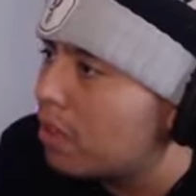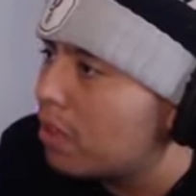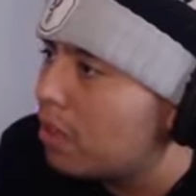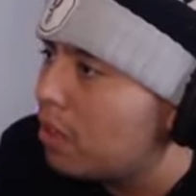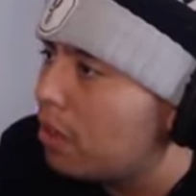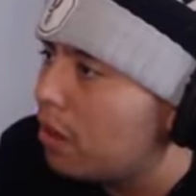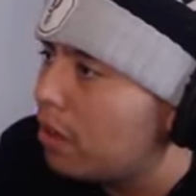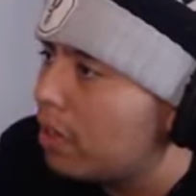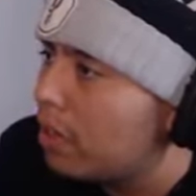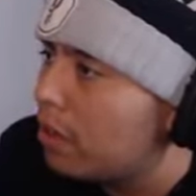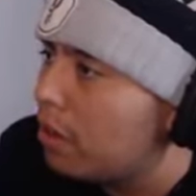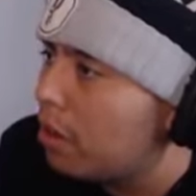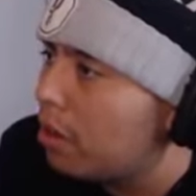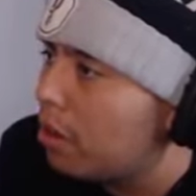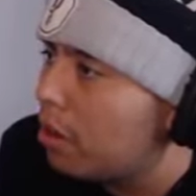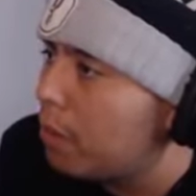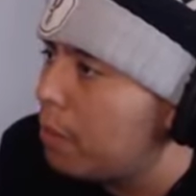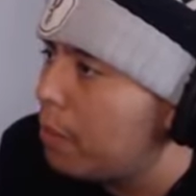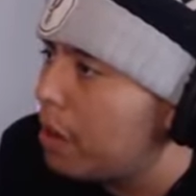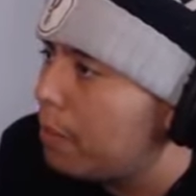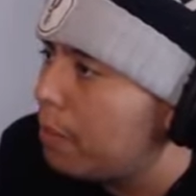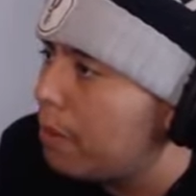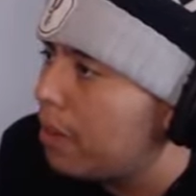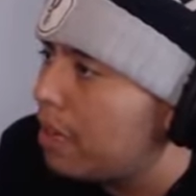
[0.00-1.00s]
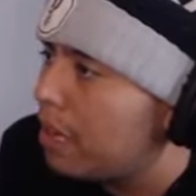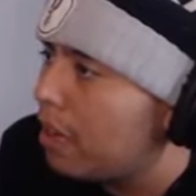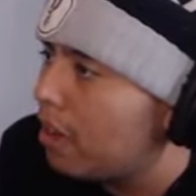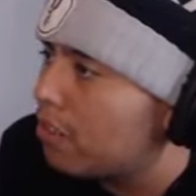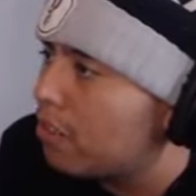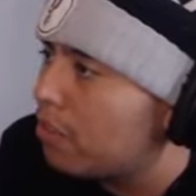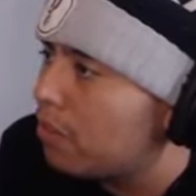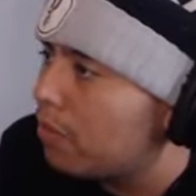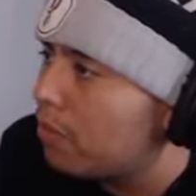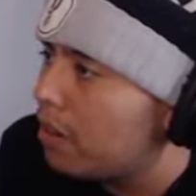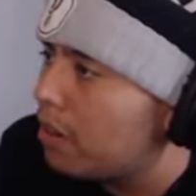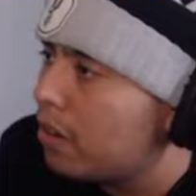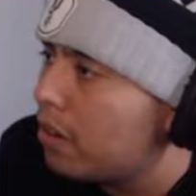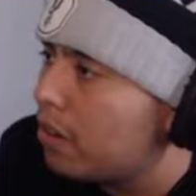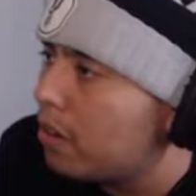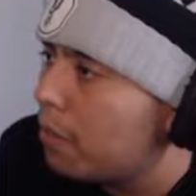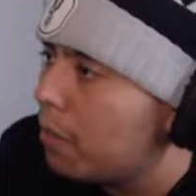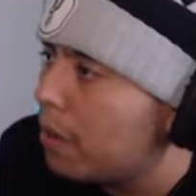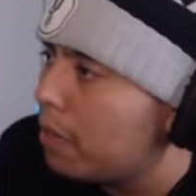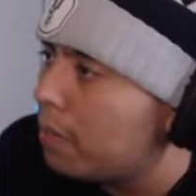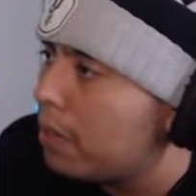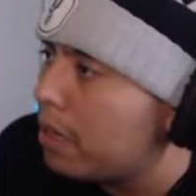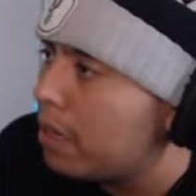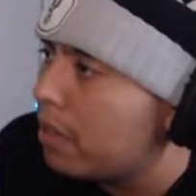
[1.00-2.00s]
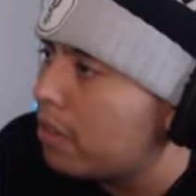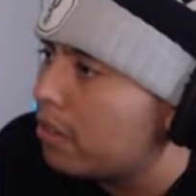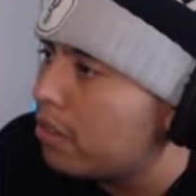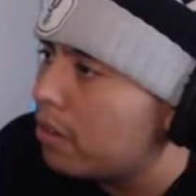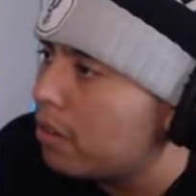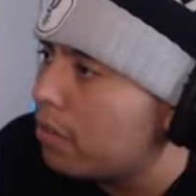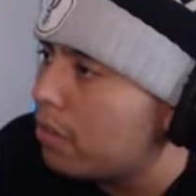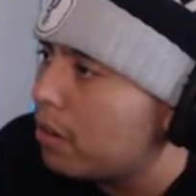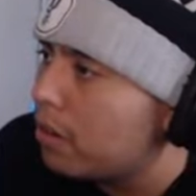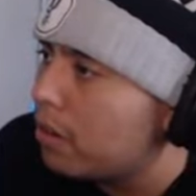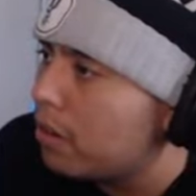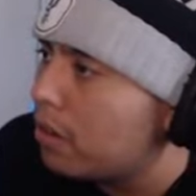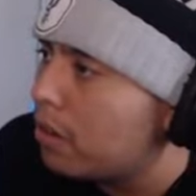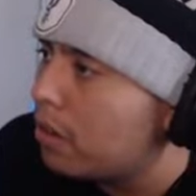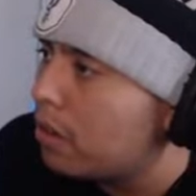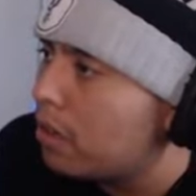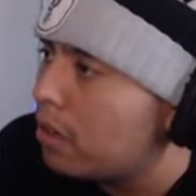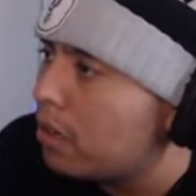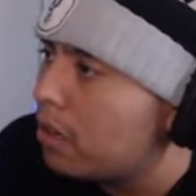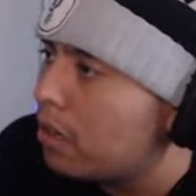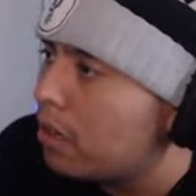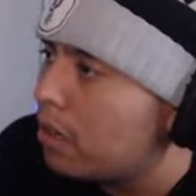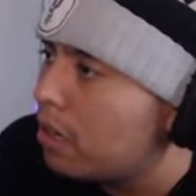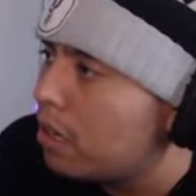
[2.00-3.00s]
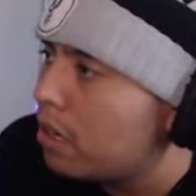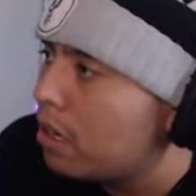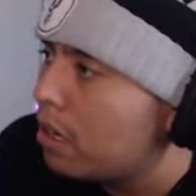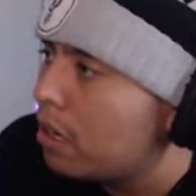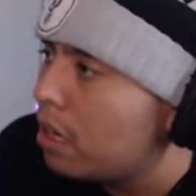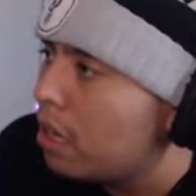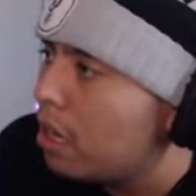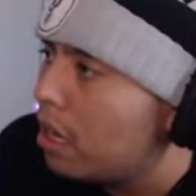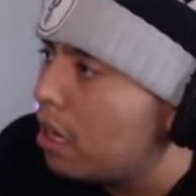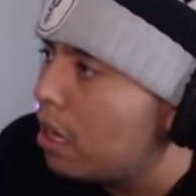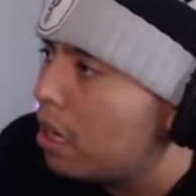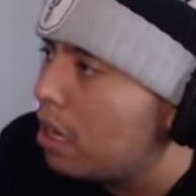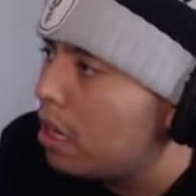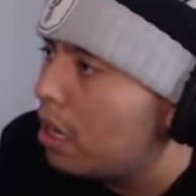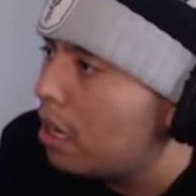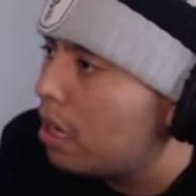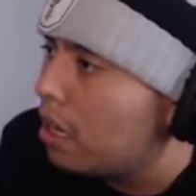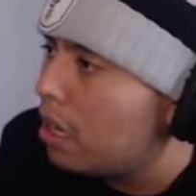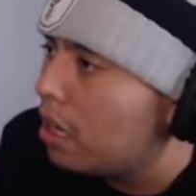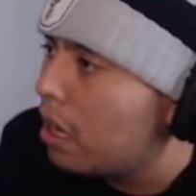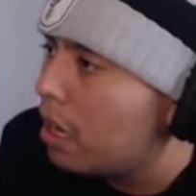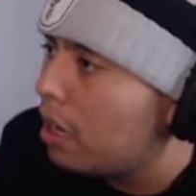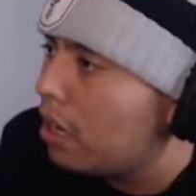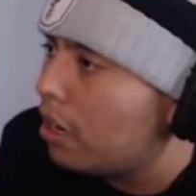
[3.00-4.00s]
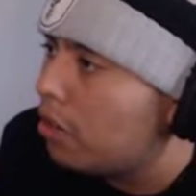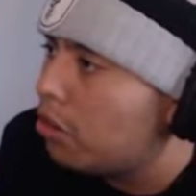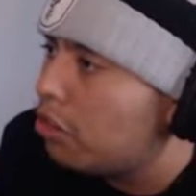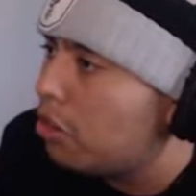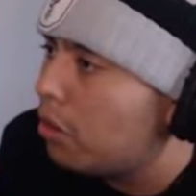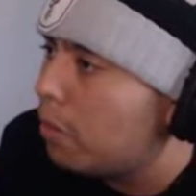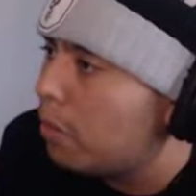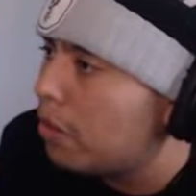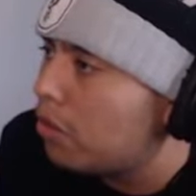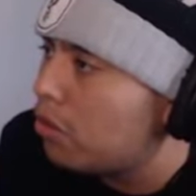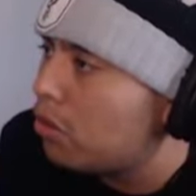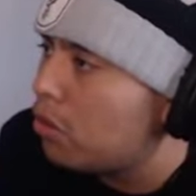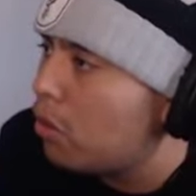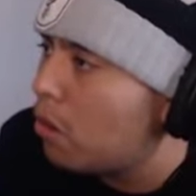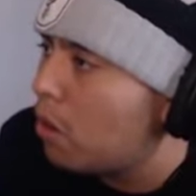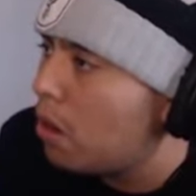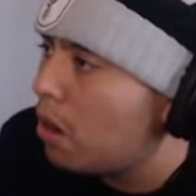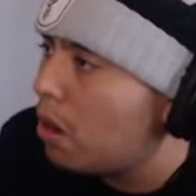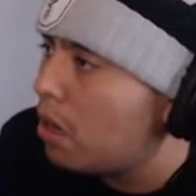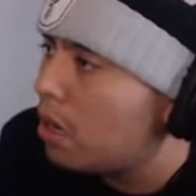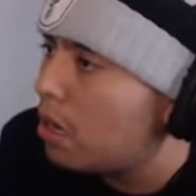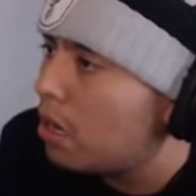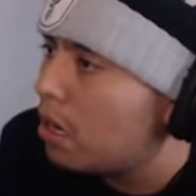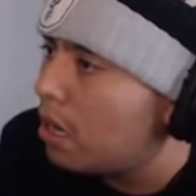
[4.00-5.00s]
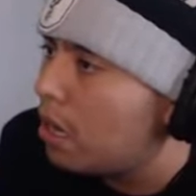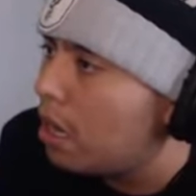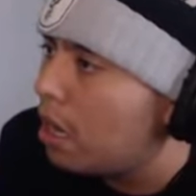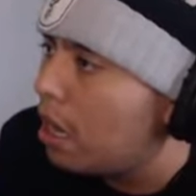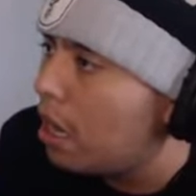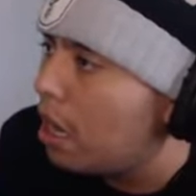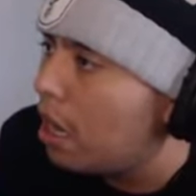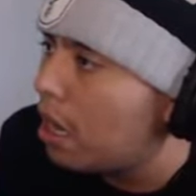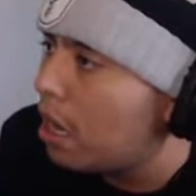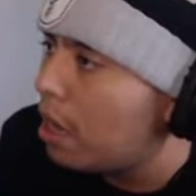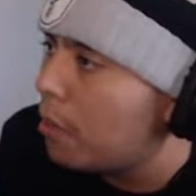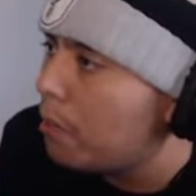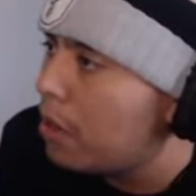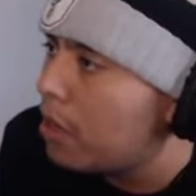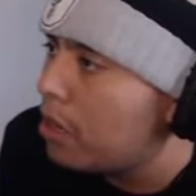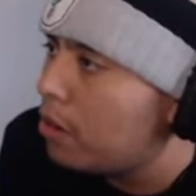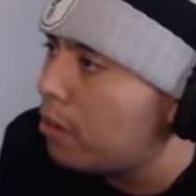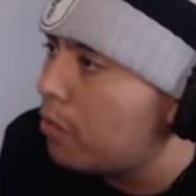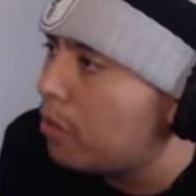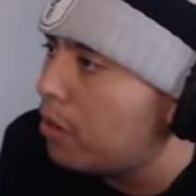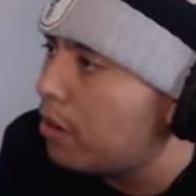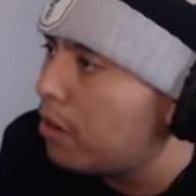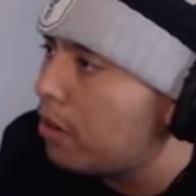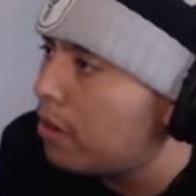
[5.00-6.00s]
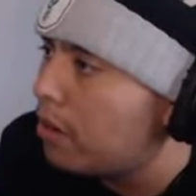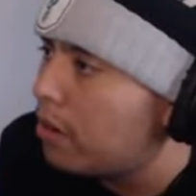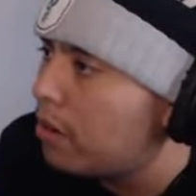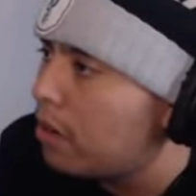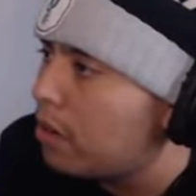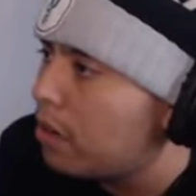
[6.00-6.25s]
Okay, there, there might be guys over there. There might be guys over there. And It should be too hard. I got my health right here.